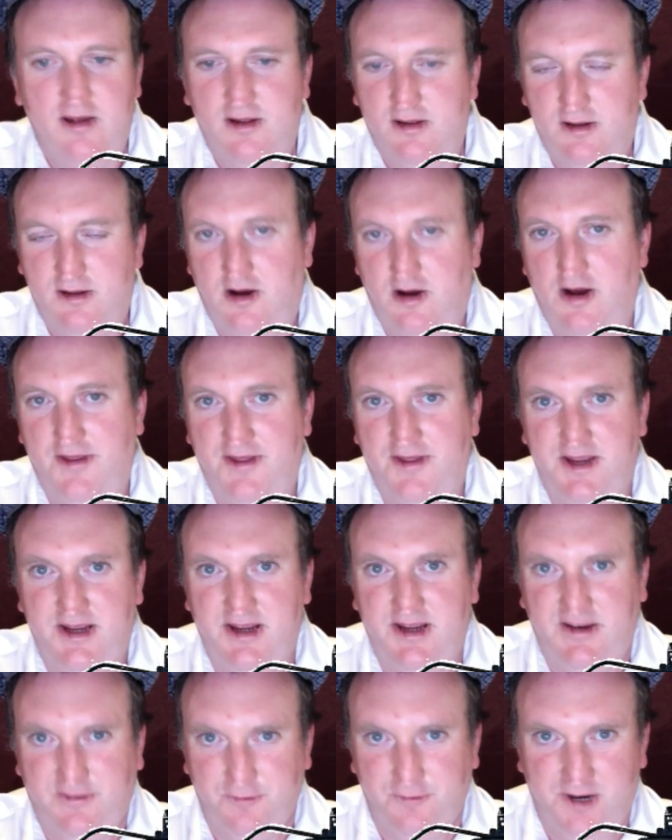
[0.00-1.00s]
I think
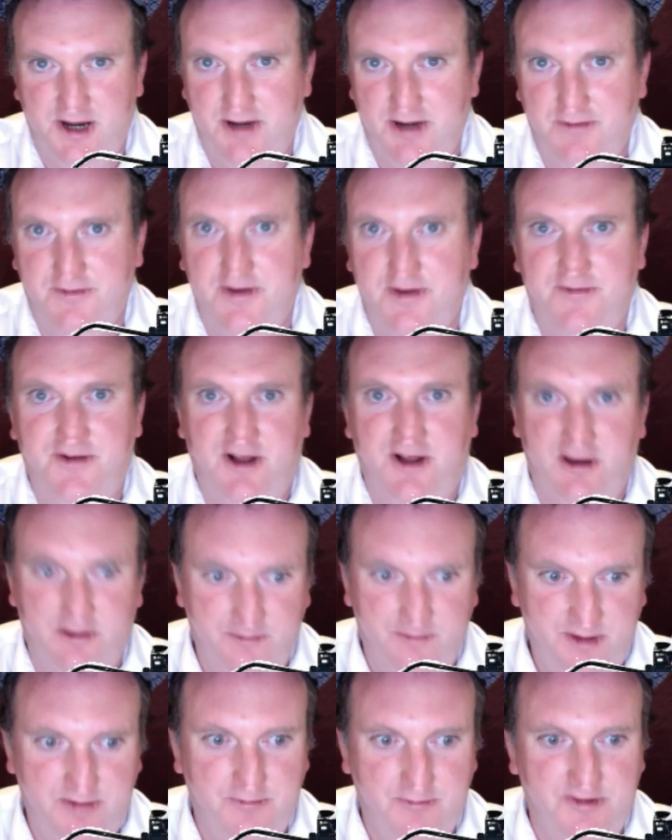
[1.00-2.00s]
his rate of
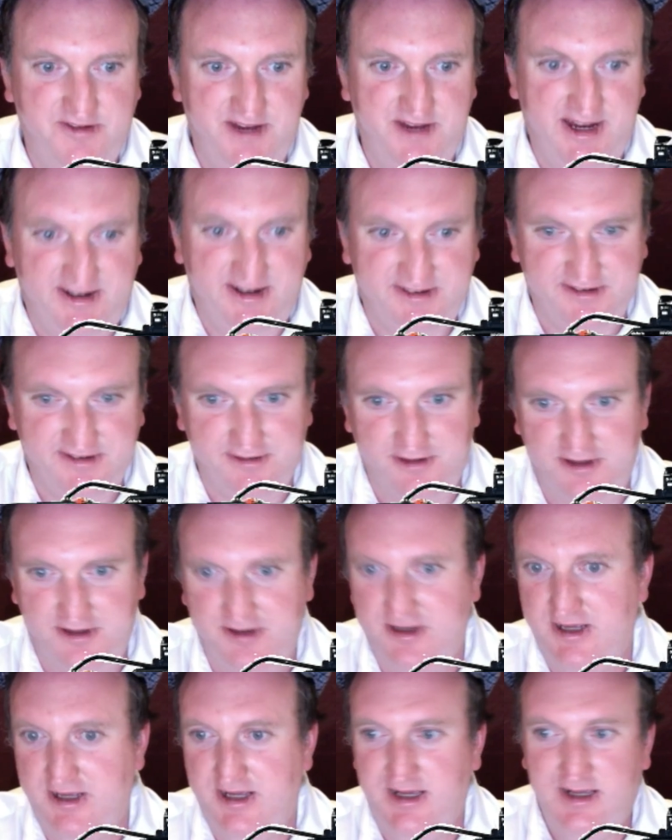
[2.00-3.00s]
development was
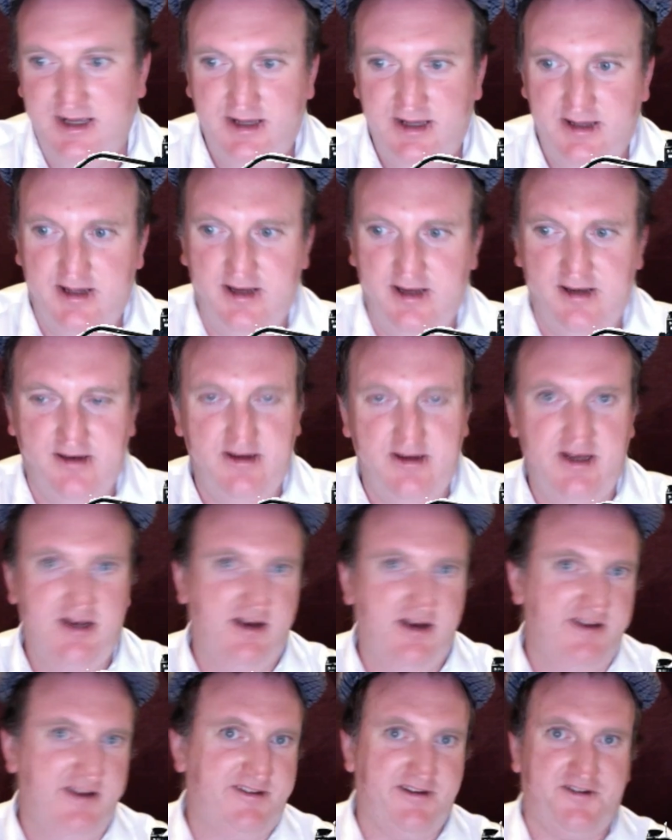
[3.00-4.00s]
excellent. And,
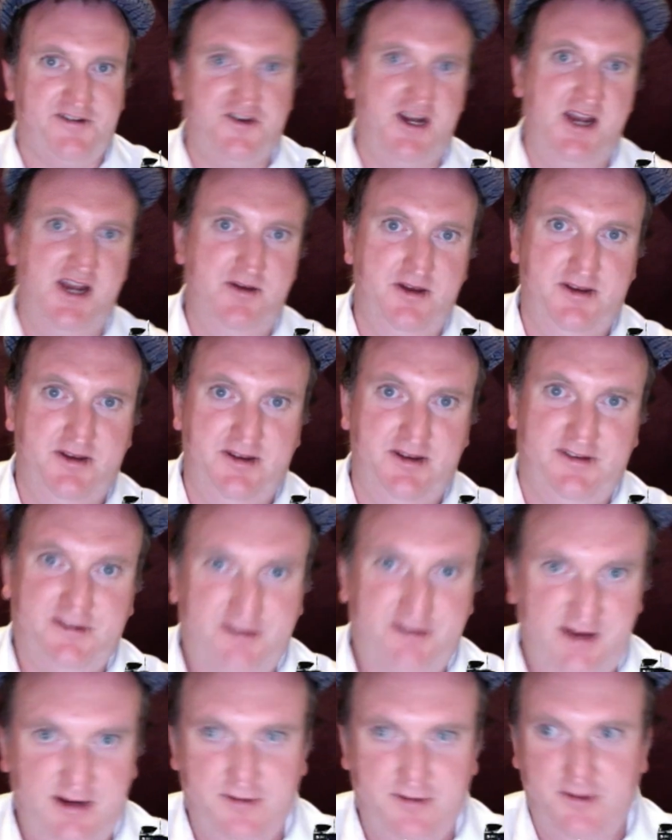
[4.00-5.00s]
it's a shame that this
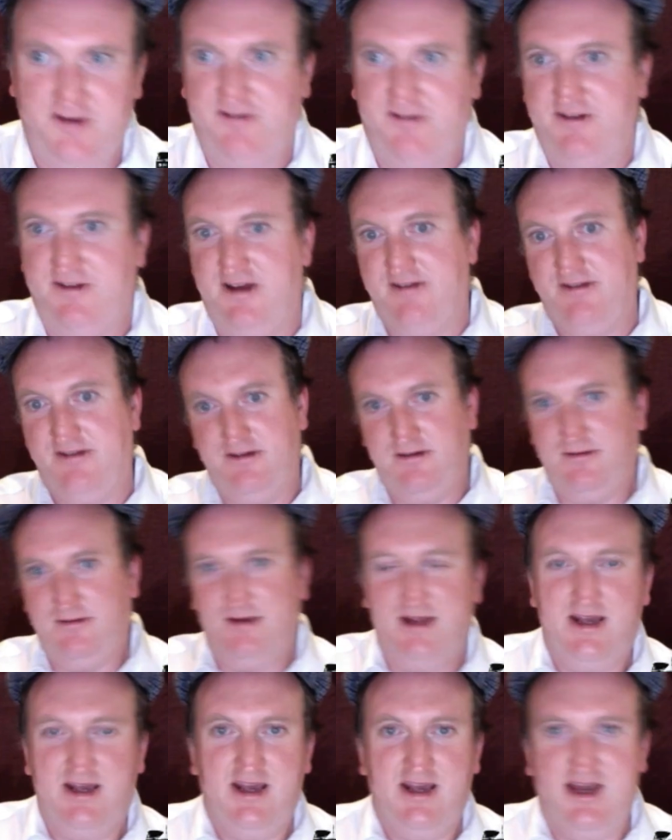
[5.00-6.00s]
series doesn't
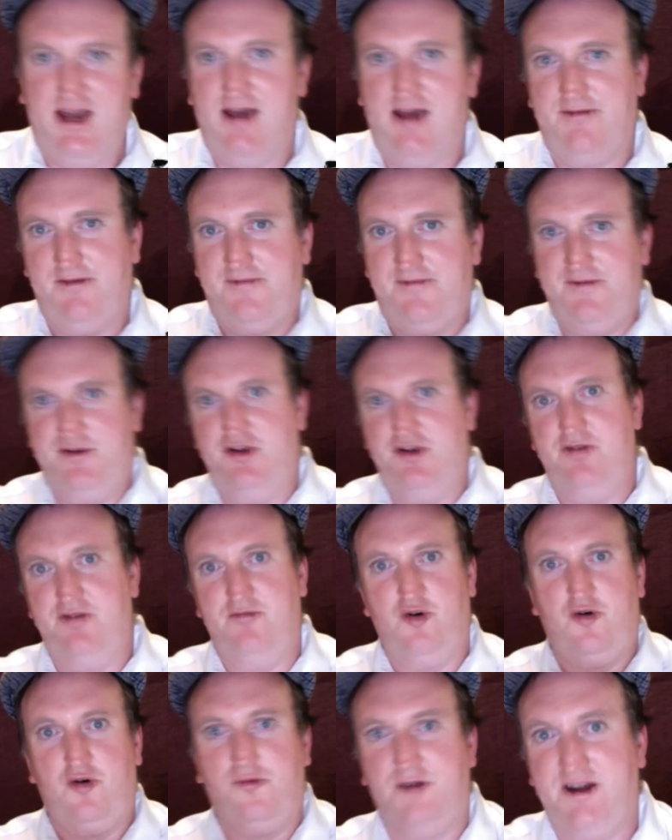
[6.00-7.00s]
have a few
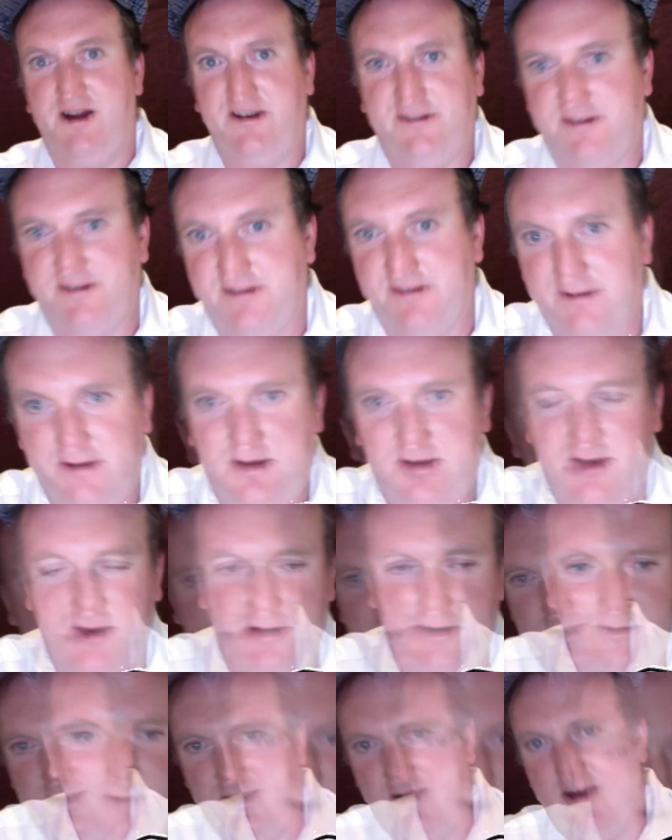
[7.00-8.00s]
more races.
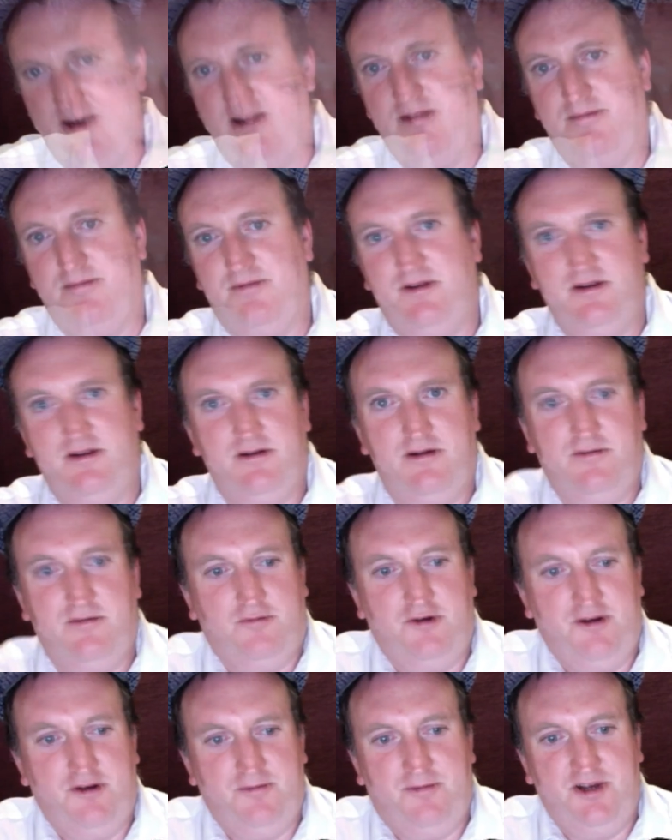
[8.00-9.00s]
It
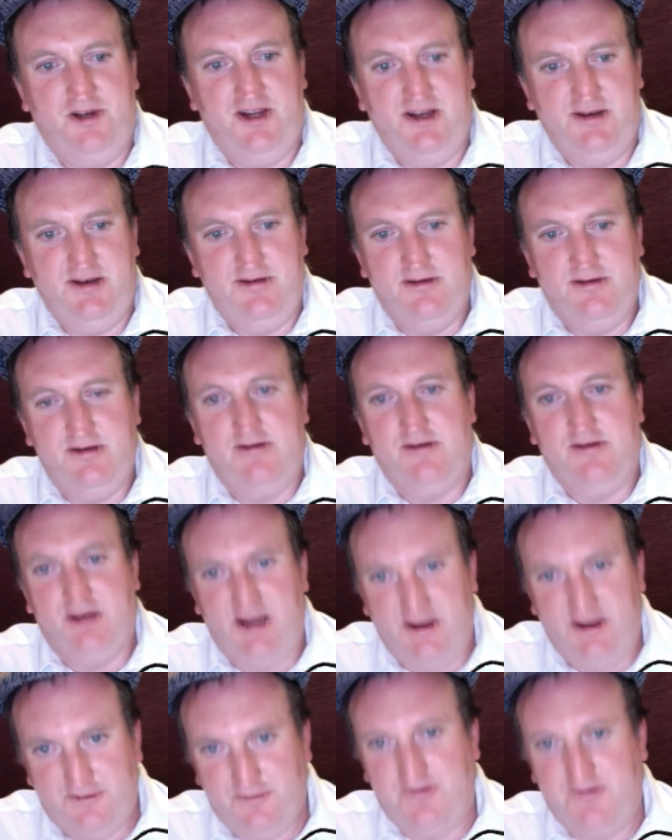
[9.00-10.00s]
would have been
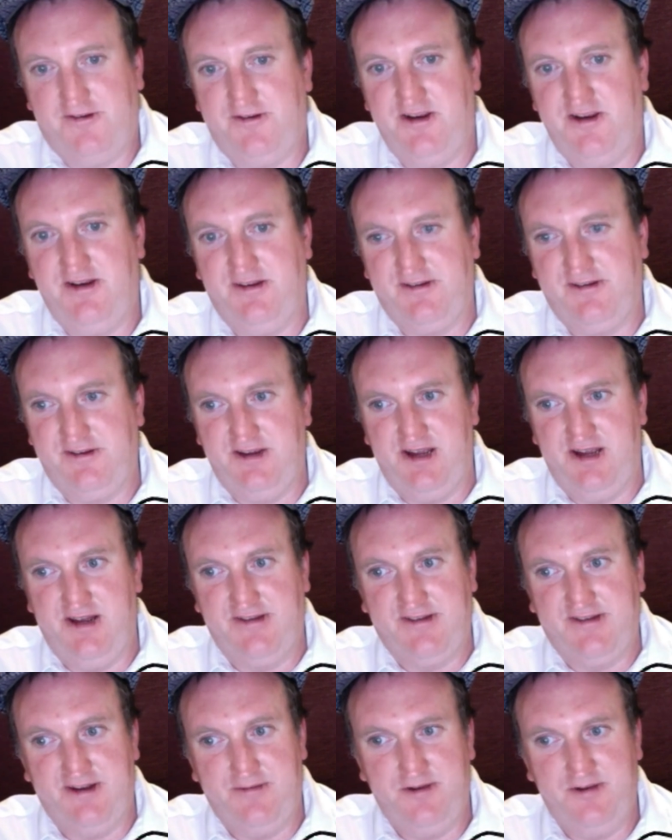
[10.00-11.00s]
interesting to see how
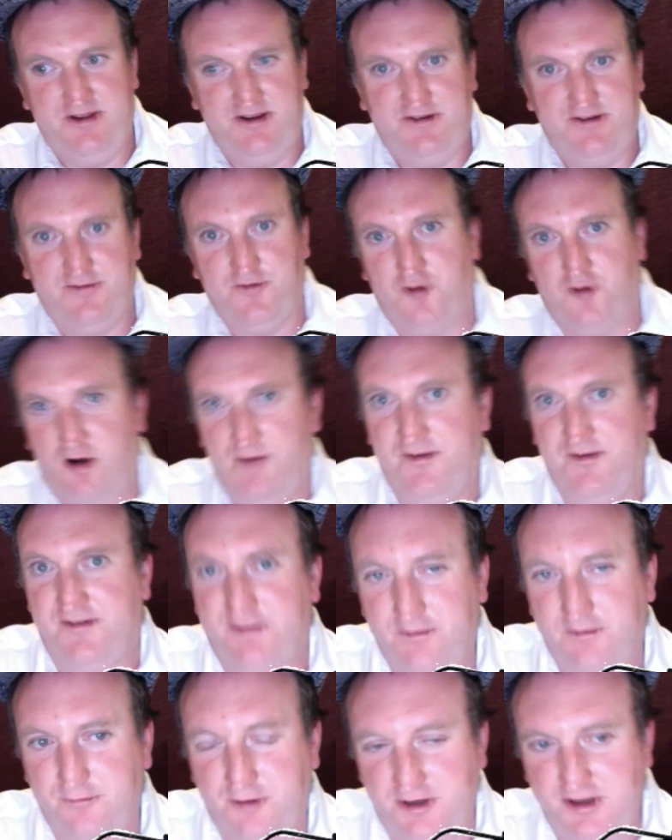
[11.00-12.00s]
some of these drivers
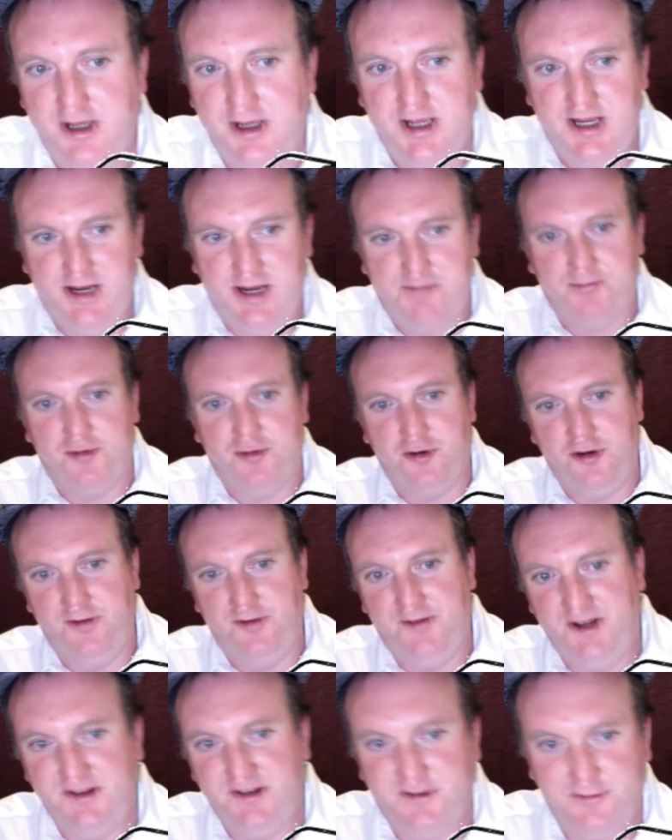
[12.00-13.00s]
that were
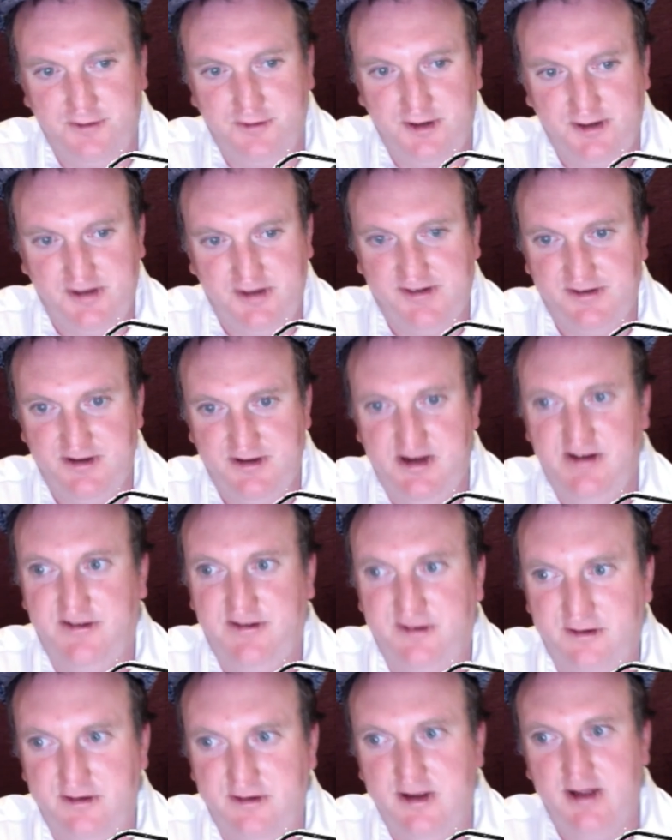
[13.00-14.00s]
improving during the
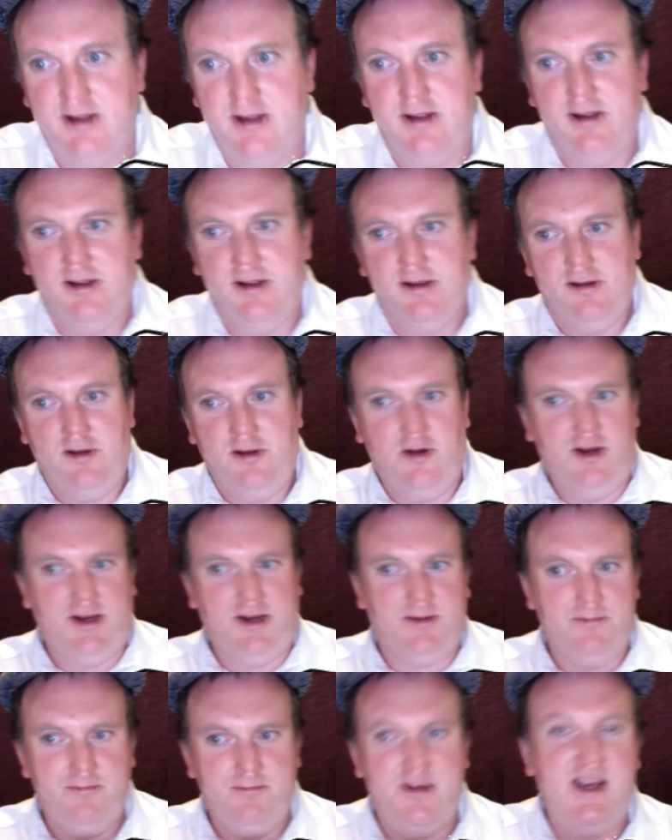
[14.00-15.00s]
season,
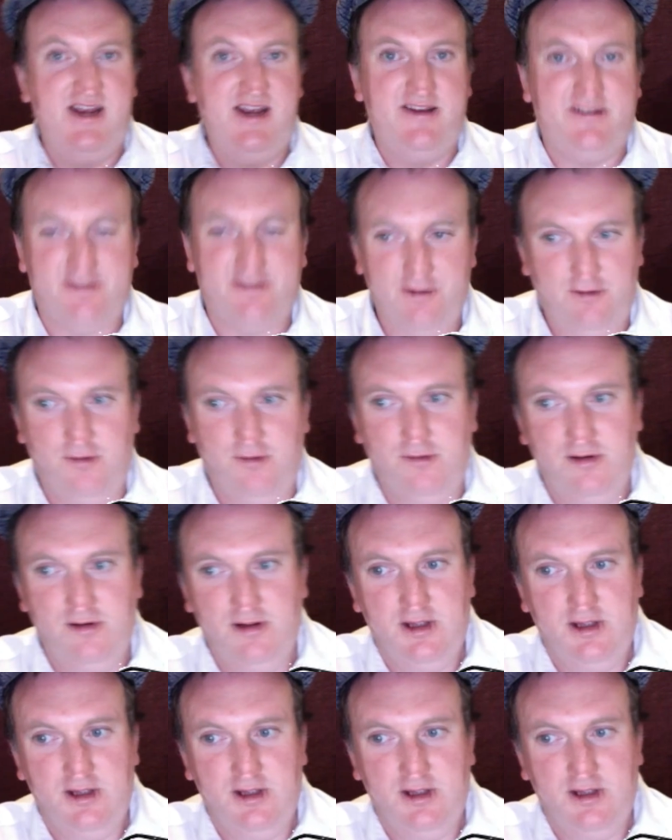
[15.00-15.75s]
like Mansell,